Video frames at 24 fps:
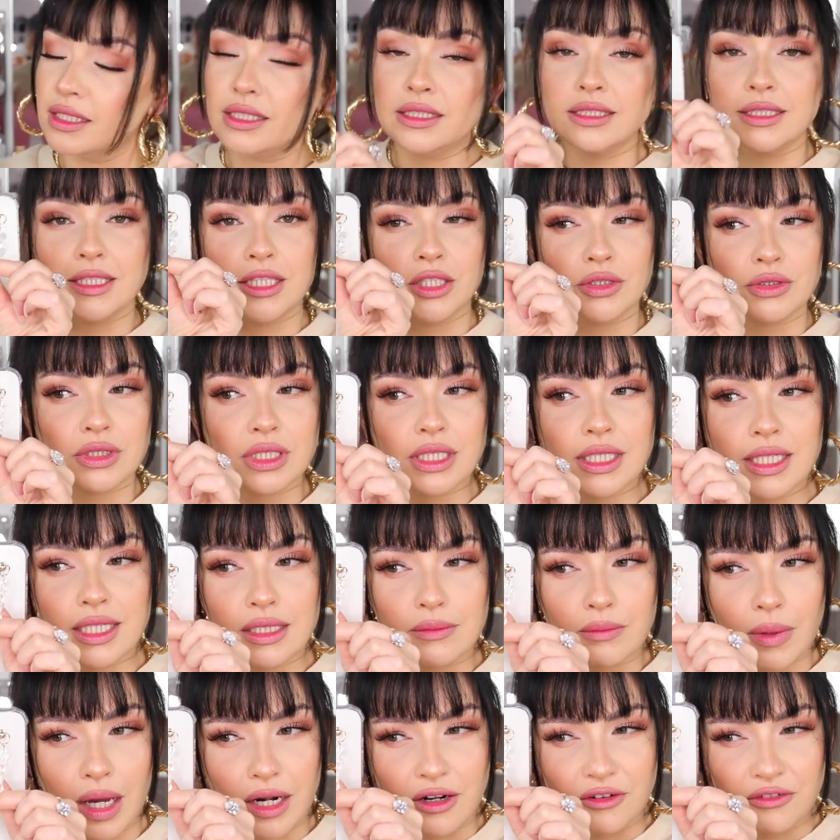These cute
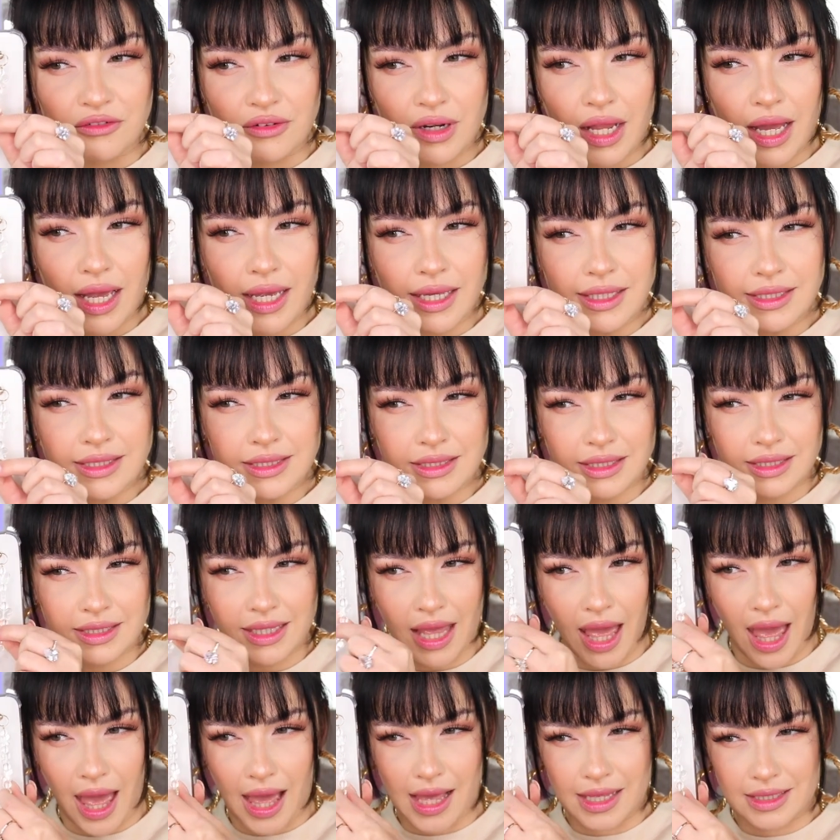little butterflies, it
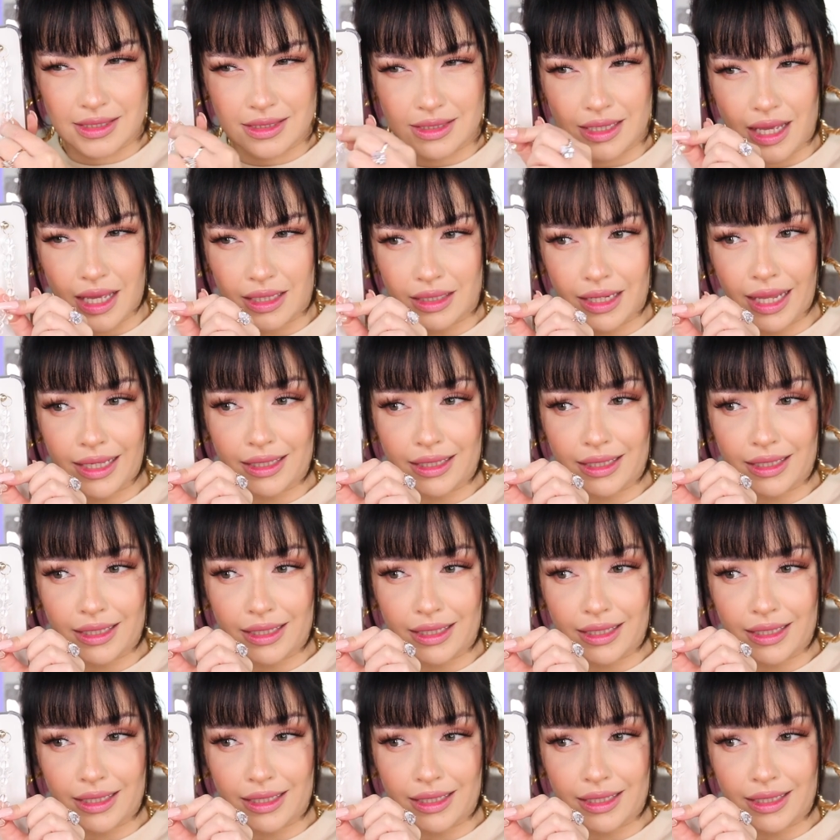has that,